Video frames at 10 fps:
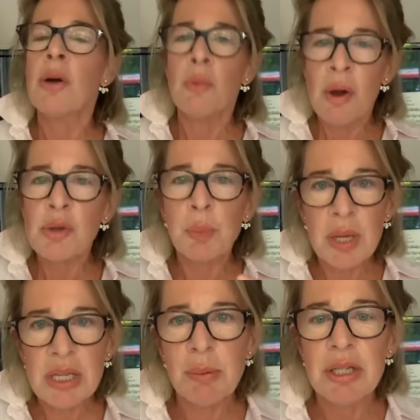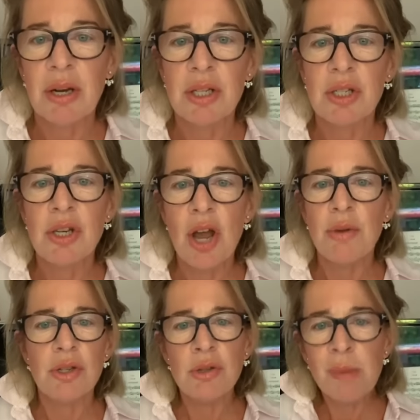Whereas please, my darlings, know
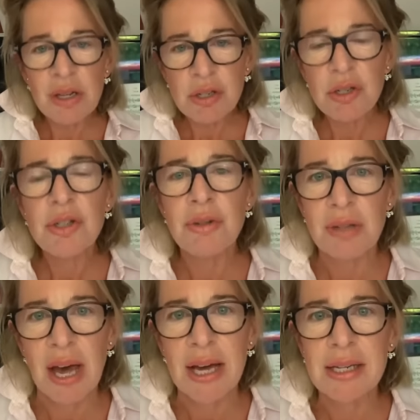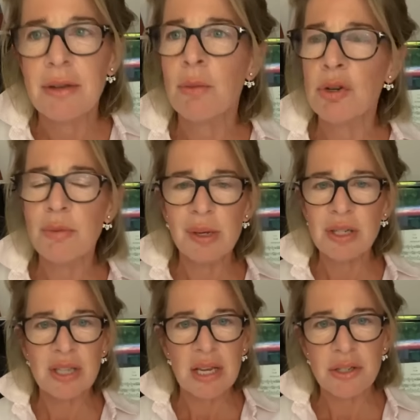that you mustn't do that. What you
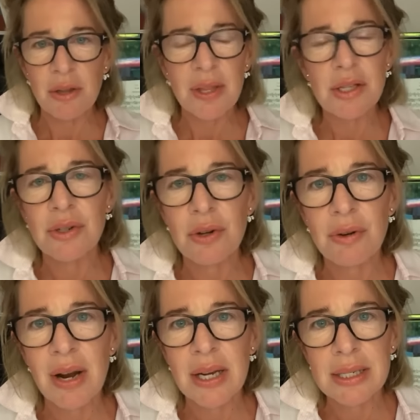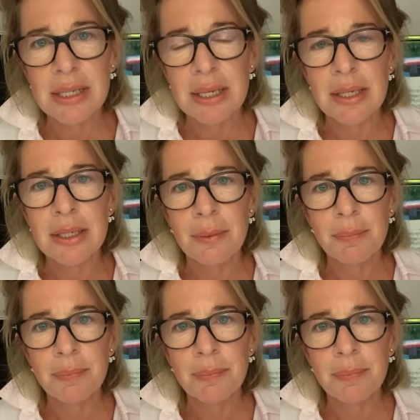must say is, no, that's not correct, is it?